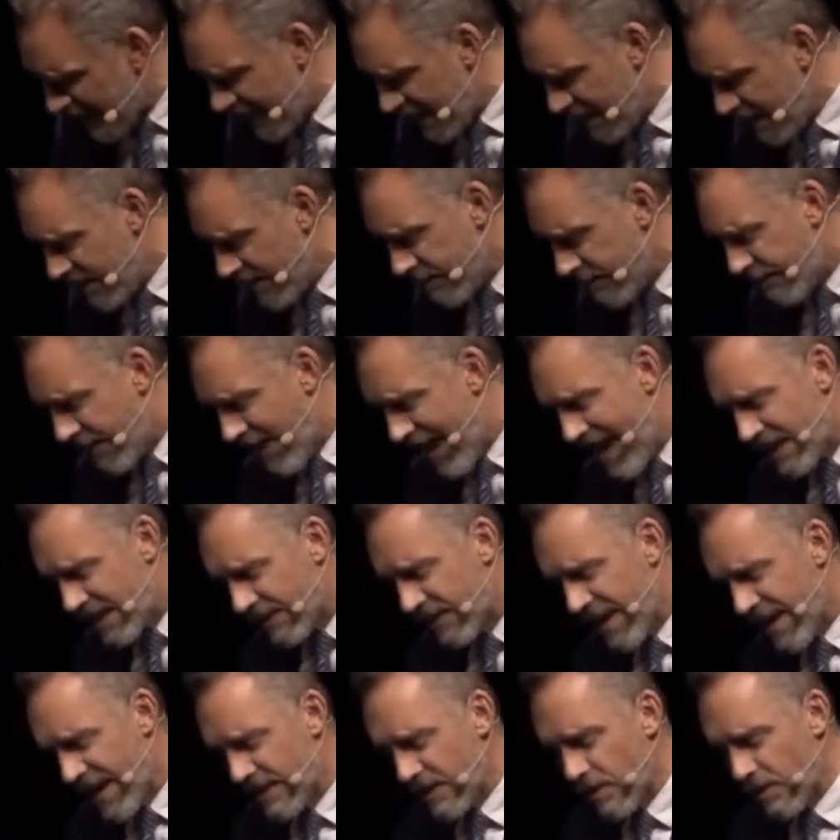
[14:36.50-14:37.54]
the fact
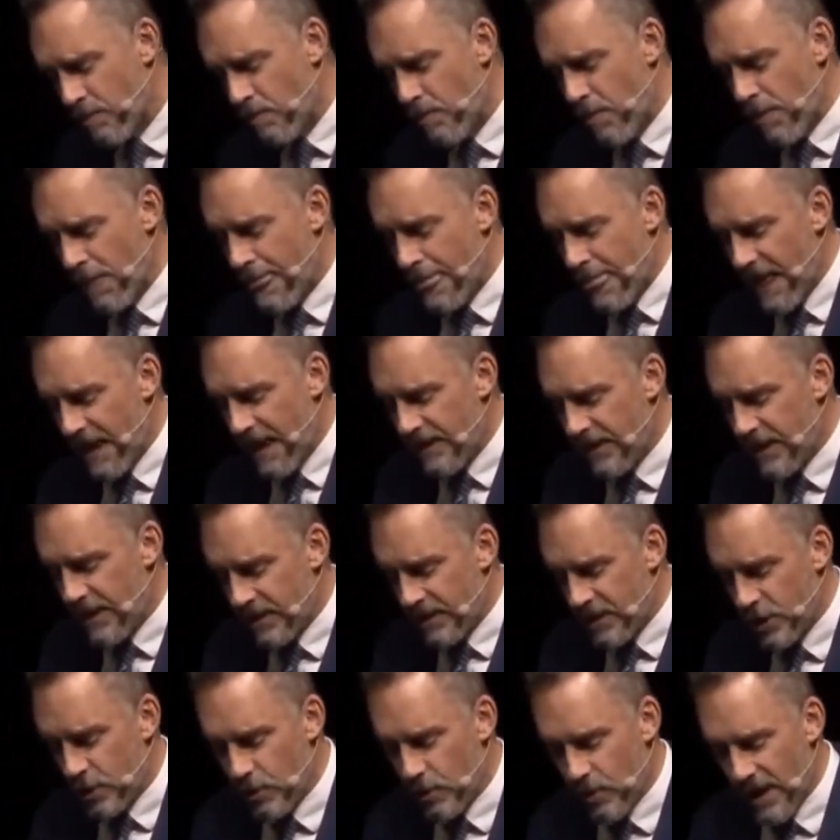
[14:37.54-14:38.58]
that
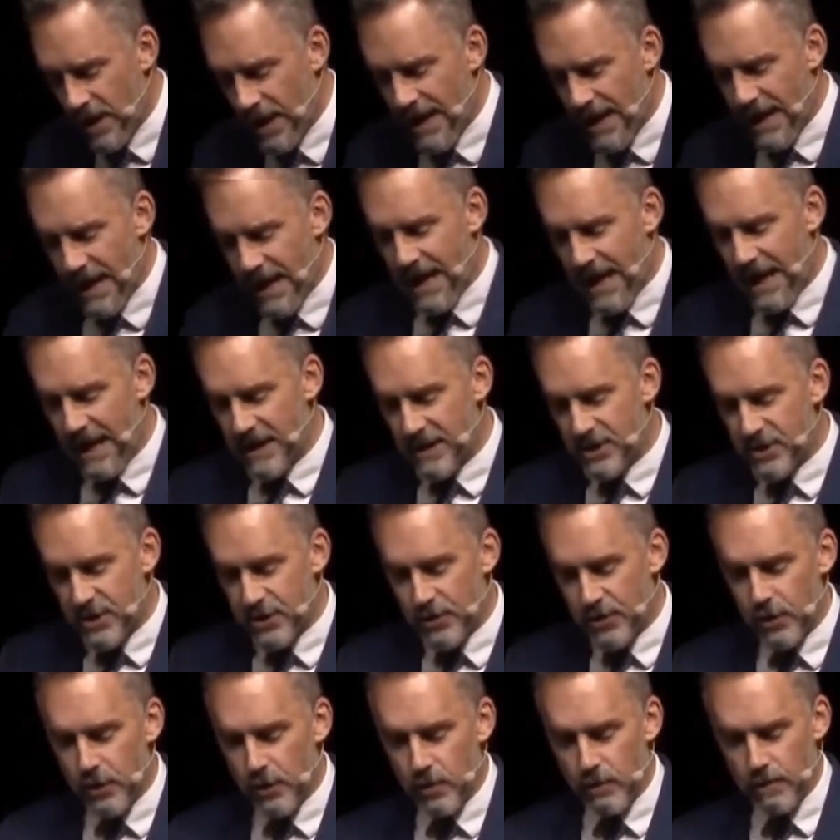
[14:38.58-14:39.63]
you
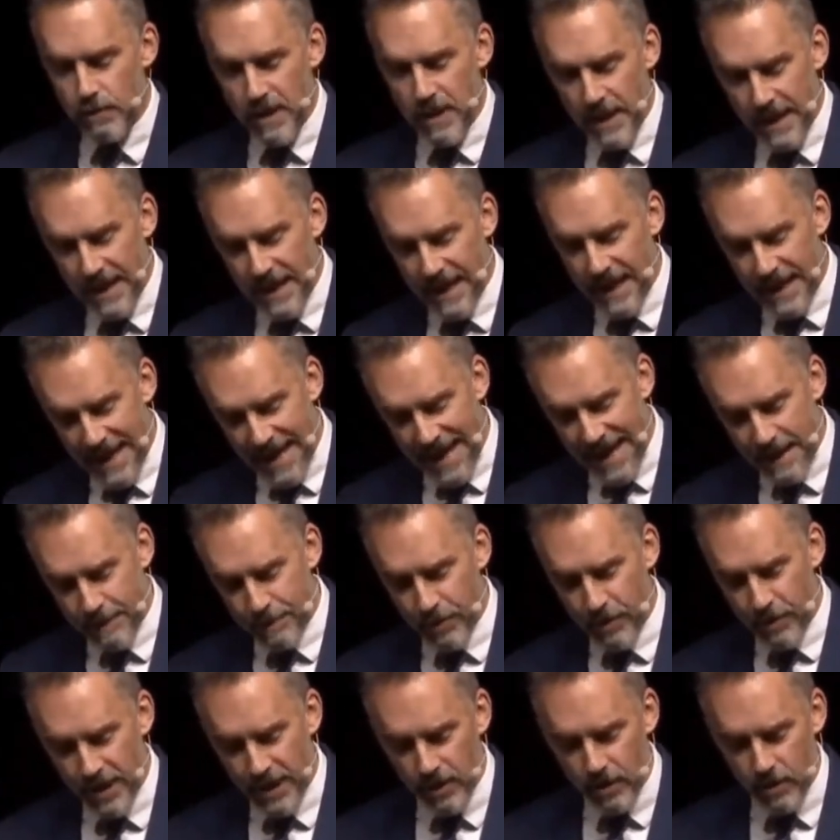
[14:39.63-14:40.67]
assume a
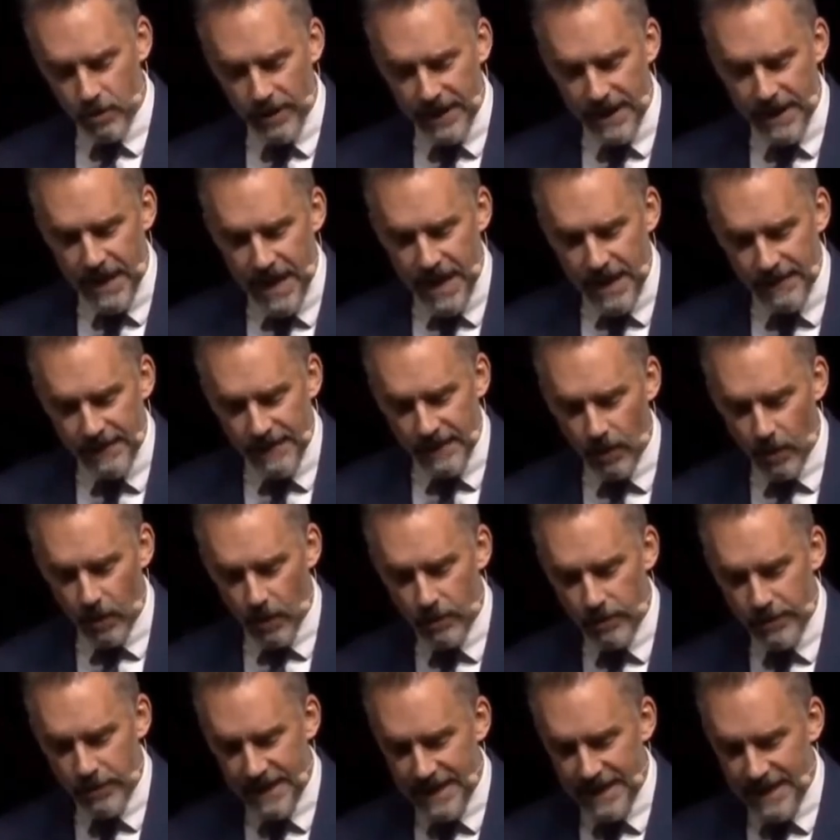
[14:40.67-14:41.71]
priori that
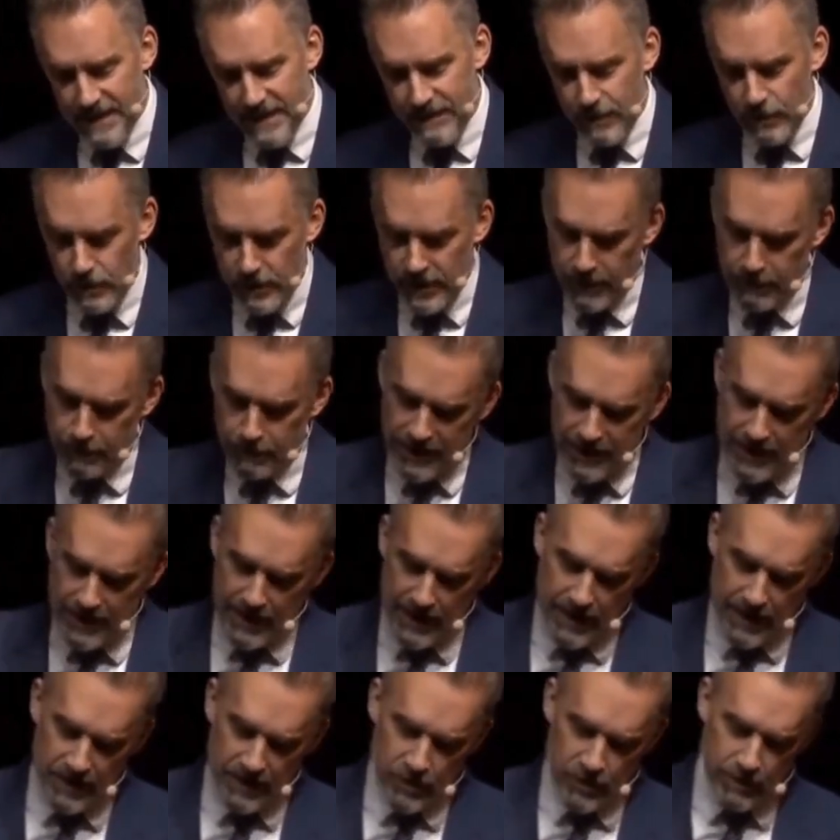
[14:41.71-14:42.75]
all the evil can be
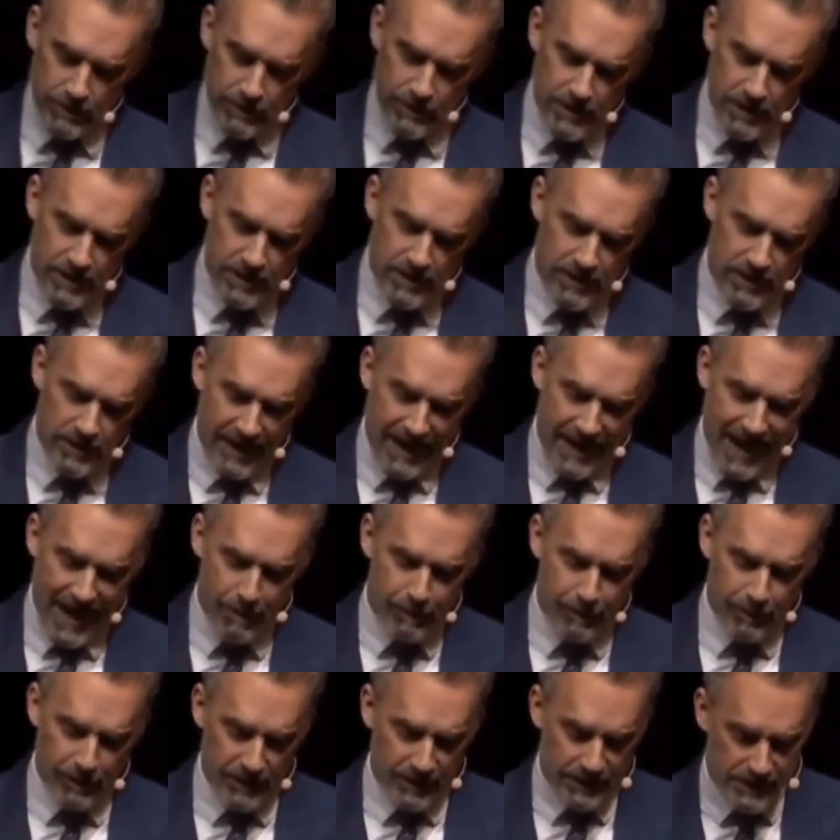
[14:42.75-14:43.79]
attributed to the
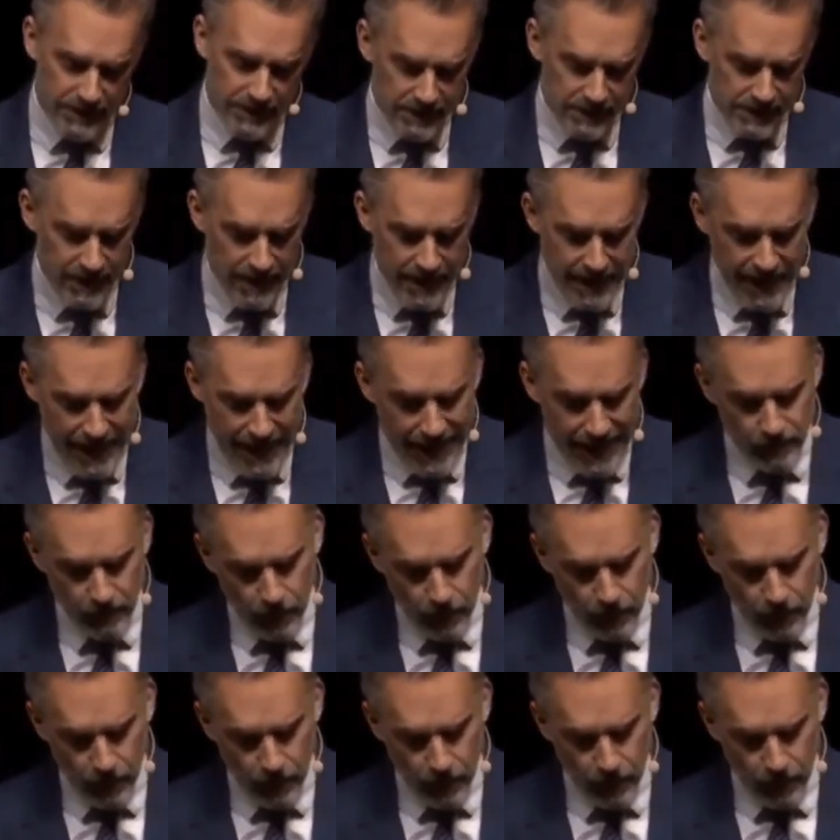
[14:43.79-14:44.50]
capitalists and